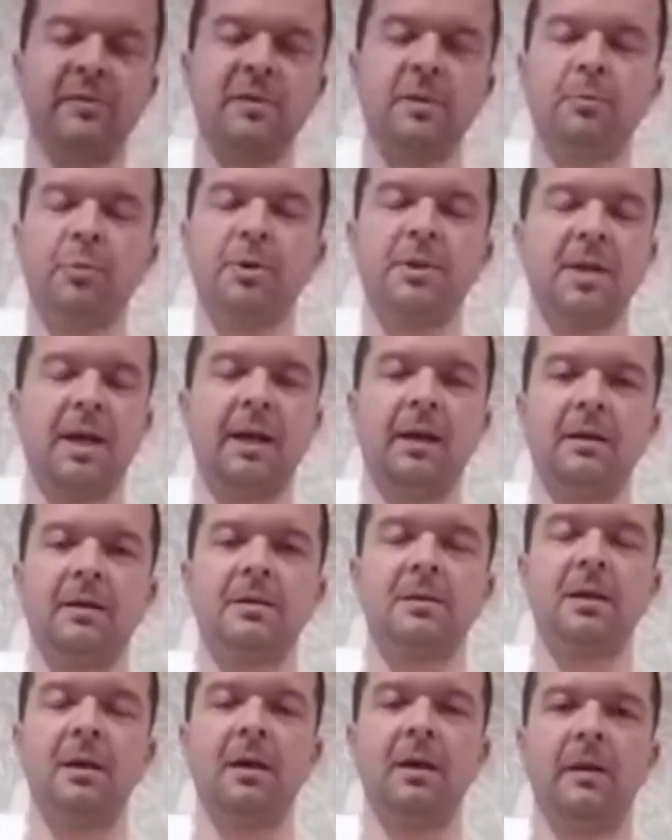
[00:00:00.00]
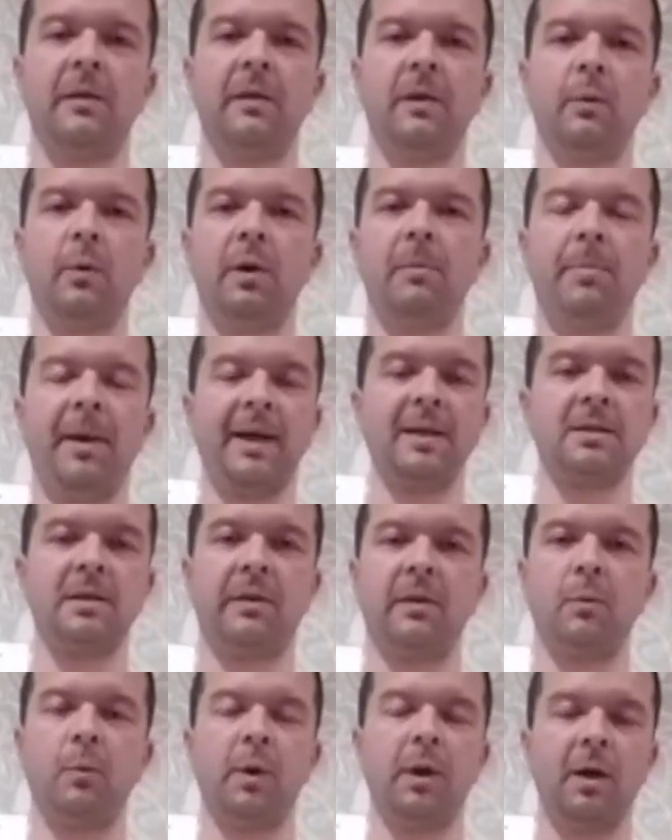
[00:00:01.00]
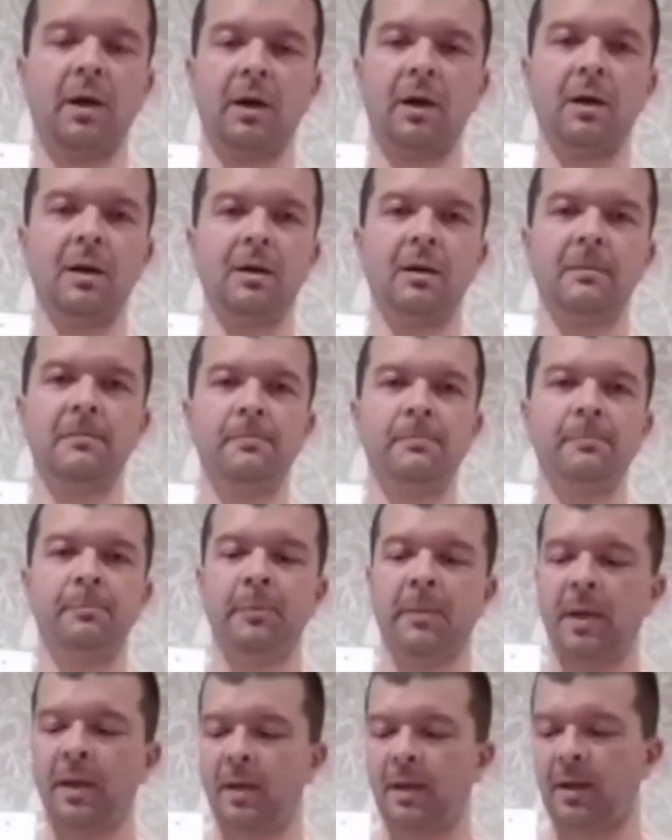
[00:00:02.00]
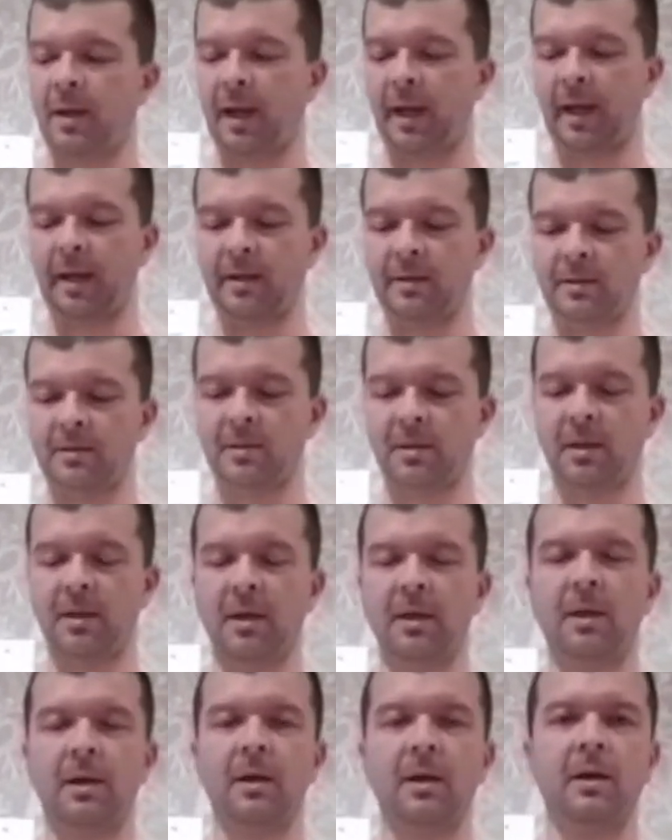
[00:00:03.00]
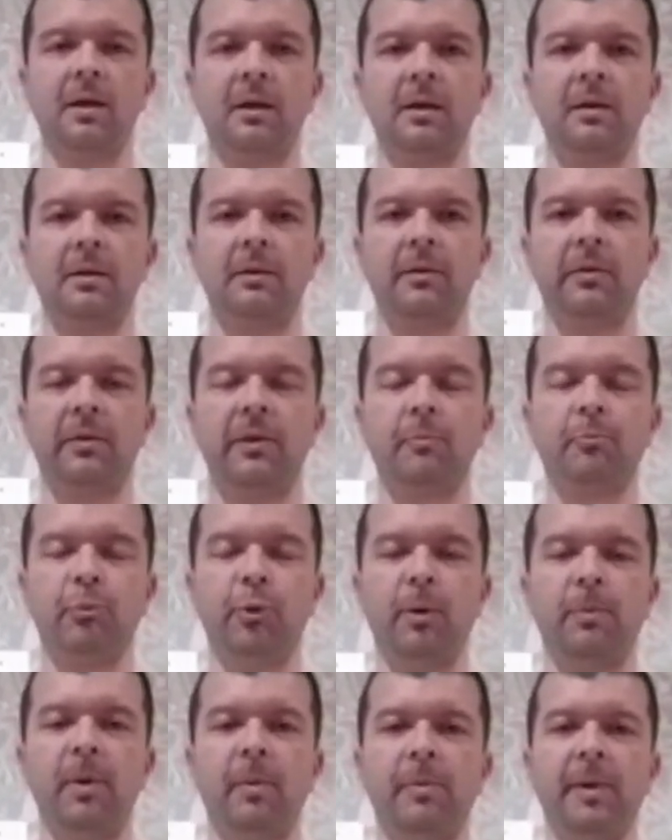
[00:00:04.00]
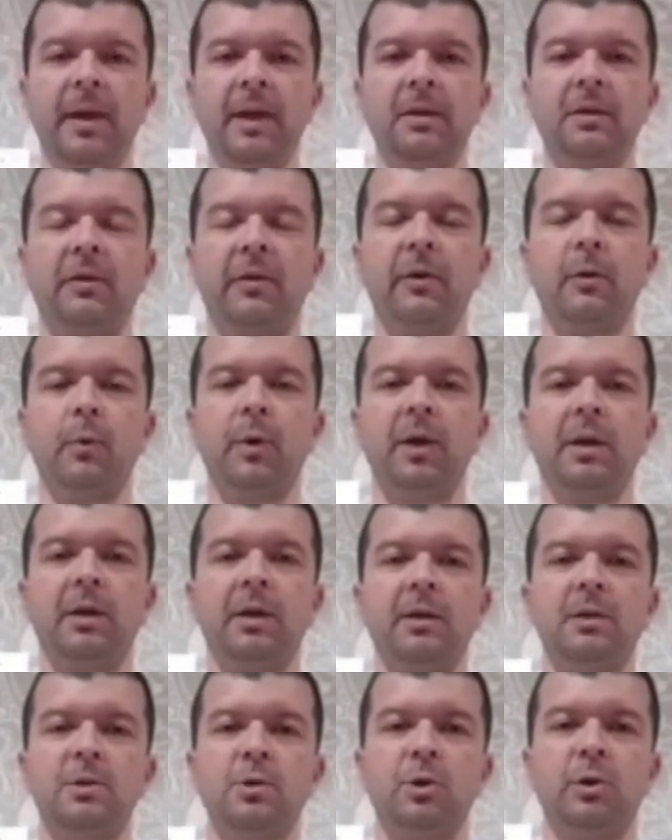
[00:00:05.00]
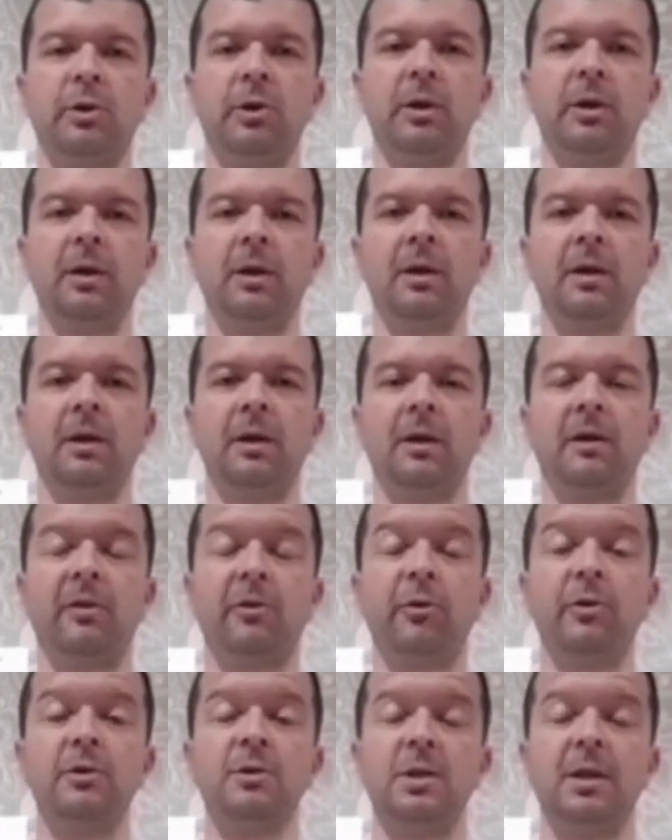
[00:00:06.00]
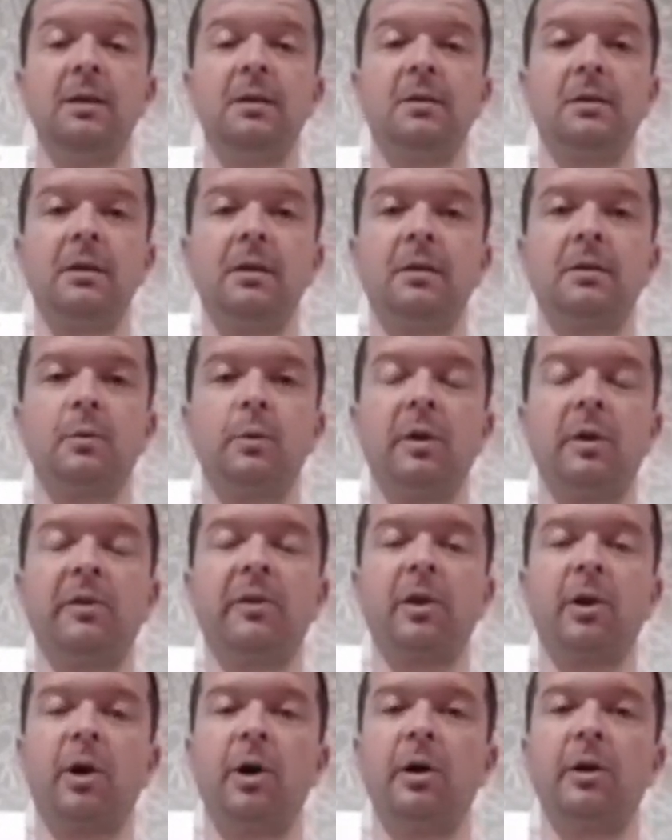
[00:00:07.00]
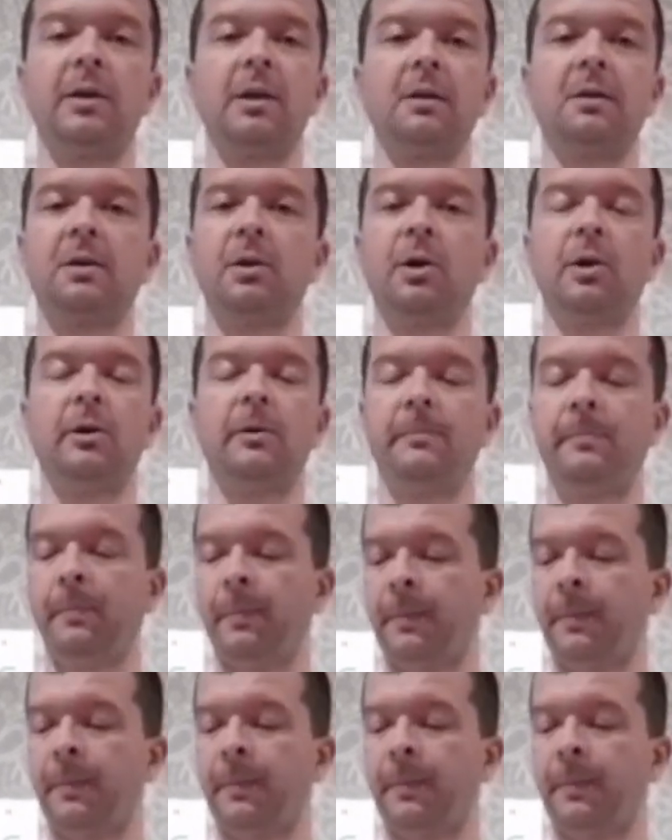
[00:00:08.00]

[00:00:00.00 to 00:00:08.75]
to pretend that we're better than we are. And the proper peace that we can enjoy through Jesus with God, it's not